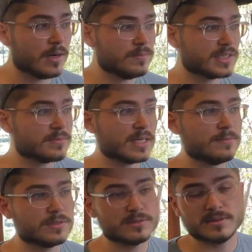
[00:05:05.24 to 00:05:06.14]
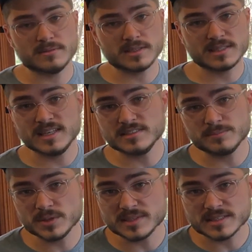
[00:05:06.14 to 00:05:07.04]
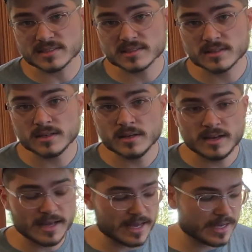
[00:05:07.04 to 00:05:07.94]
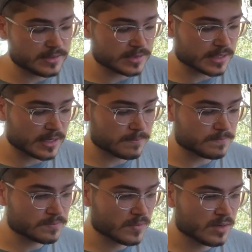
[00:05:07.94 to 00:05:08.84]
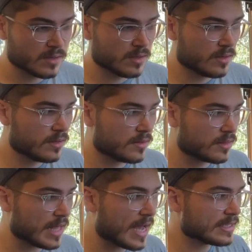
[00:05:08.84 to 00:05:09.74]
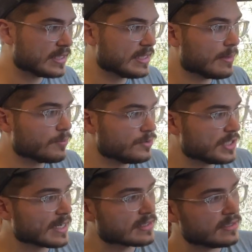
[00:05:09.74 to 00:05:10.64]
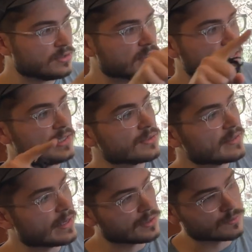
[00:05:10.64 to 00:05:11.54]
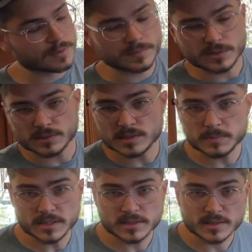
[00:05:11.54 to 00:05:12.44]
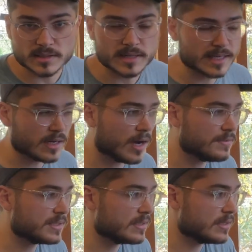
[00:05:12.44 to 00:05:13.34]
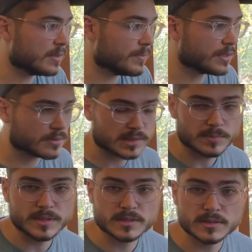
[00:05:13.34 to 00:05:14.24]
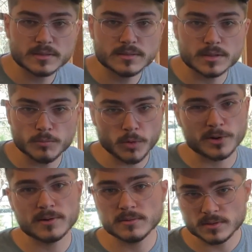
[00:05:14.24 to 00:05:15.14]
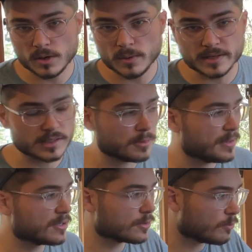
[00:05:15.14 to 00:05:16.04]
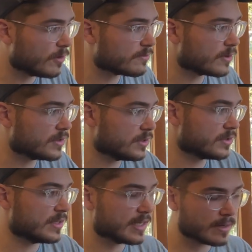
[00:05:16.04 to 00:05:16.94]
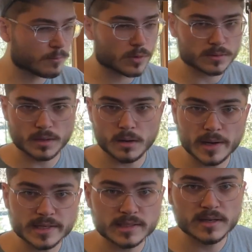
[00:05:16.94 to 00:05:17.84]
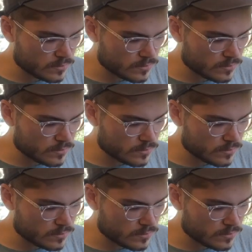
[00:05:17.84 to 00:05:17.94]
Sometimes they're the size of buildings. And that can get projected. You can hear that in a room through a speaker. And obviously, the bigger the speaker, the more low end. The bigger the woofer, you're gonna get more low end.